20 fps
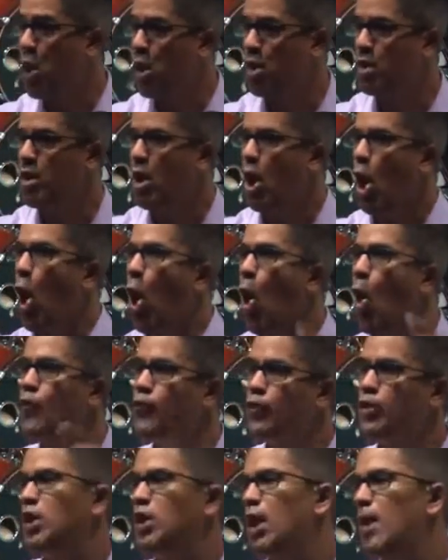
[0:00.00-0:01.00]
her
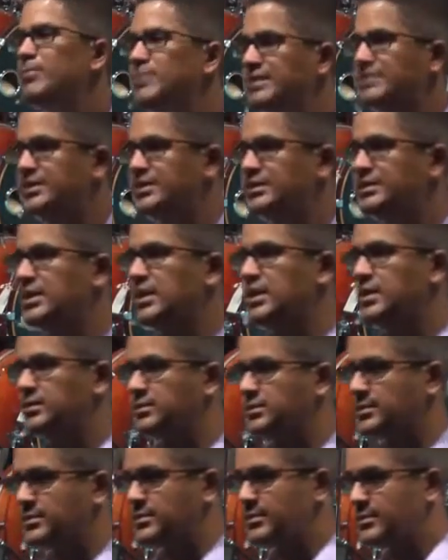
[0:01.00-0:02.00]
overcome this
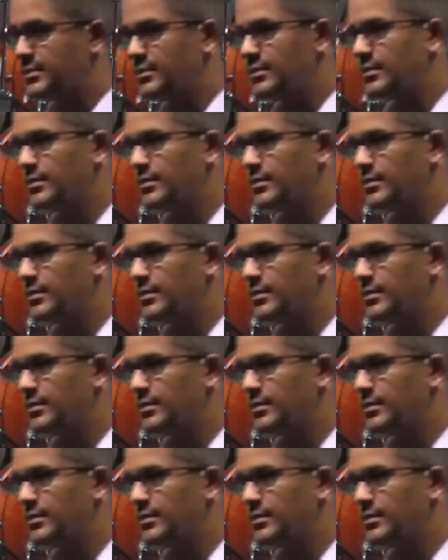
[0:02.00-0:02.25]
disease.